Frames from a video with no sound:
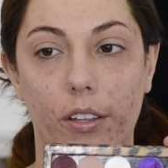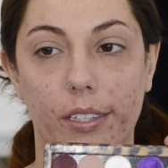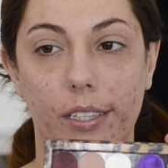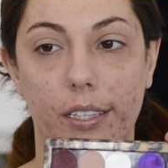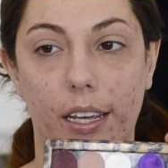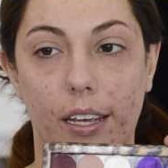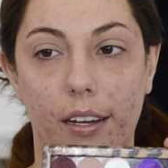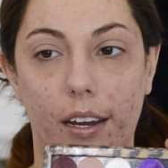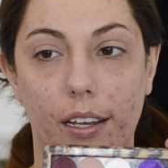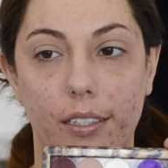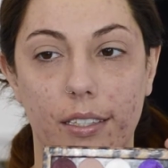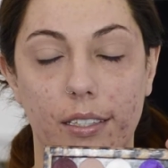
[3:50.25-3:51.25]
This is like a
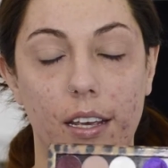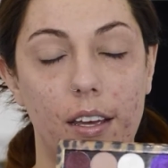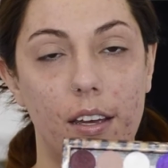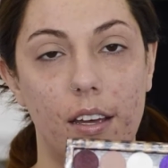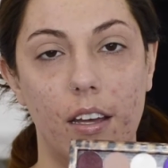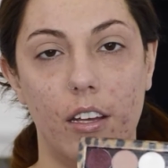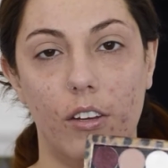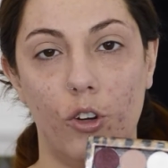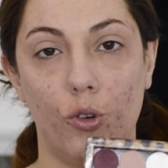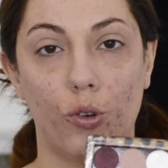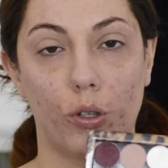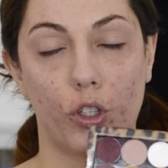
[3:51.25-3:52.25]
nice
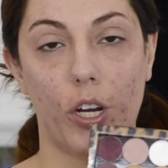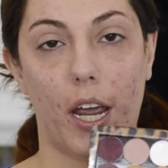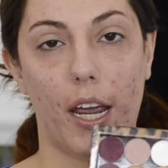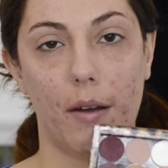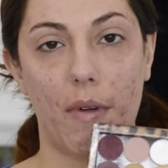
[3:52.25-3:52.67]
neutral shade,